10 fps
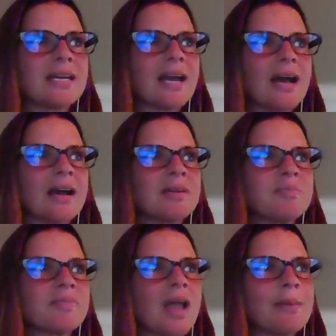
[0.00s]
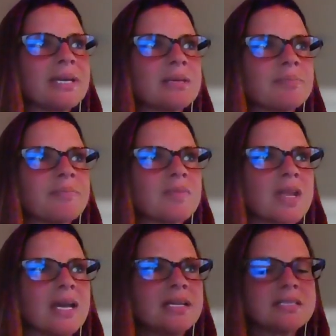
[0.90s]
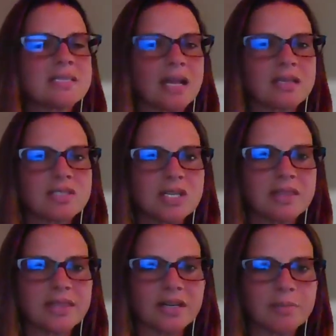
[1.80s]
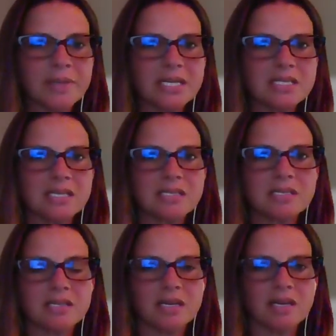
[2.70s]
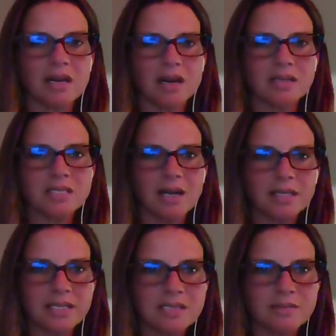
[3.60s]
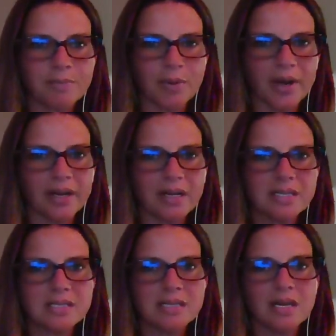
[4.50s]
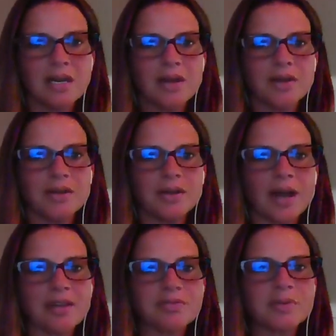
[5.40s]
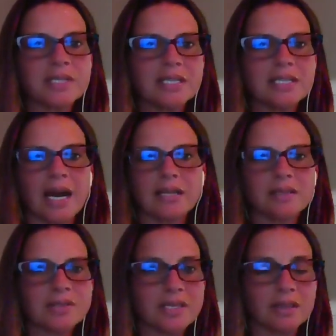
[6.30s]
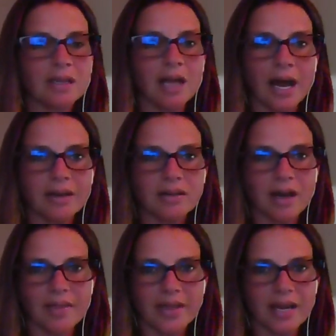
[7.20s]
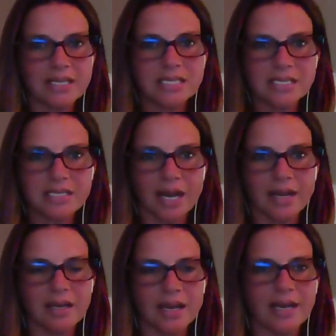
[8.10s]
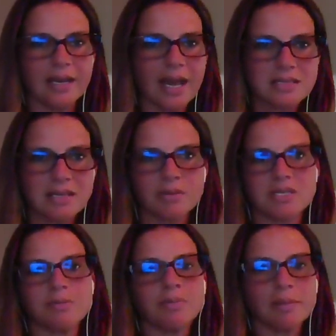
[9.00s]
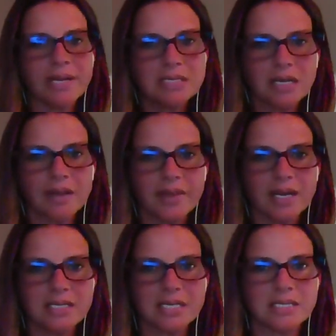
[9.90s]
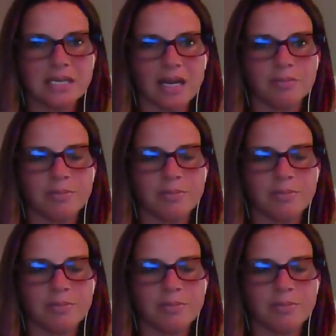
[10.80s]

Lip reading: Yeah. I mean, in cell and gene therapies, it's the autologous products. I learned a lot on the IT side. And yes, I was implementing on the IT side,